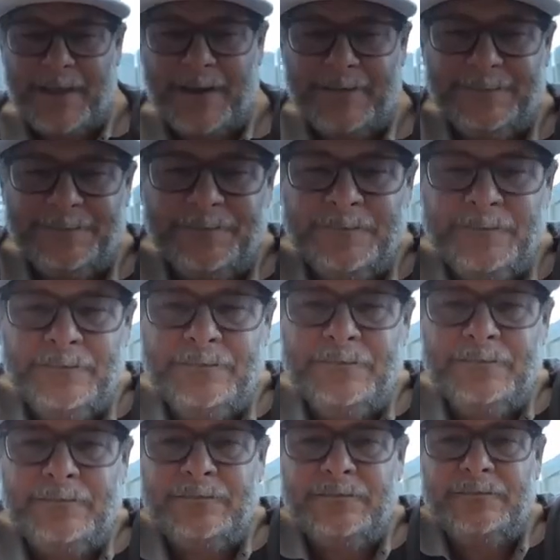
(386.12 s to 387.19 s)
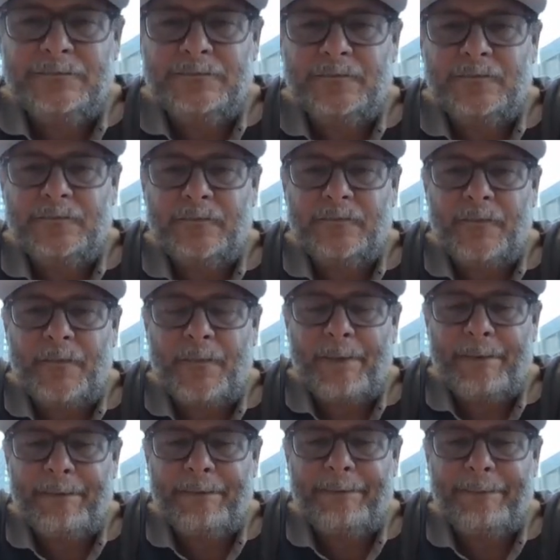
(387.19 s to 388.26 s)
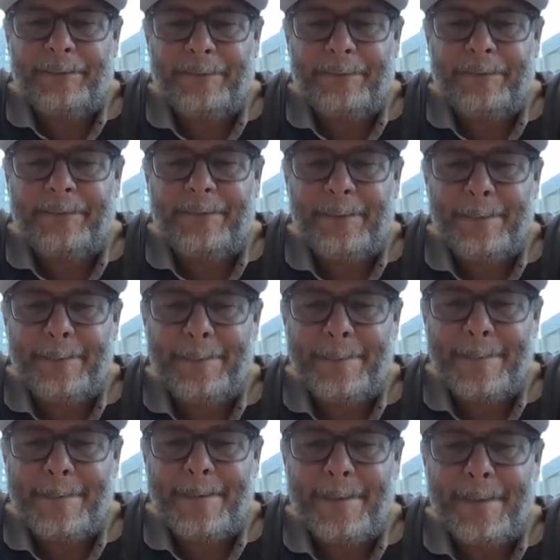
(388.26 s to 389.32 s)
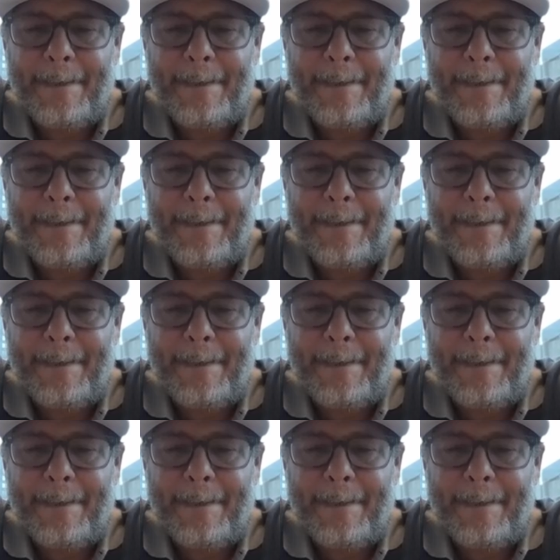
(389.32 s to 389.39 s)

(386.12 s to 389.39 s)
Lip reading: (silent)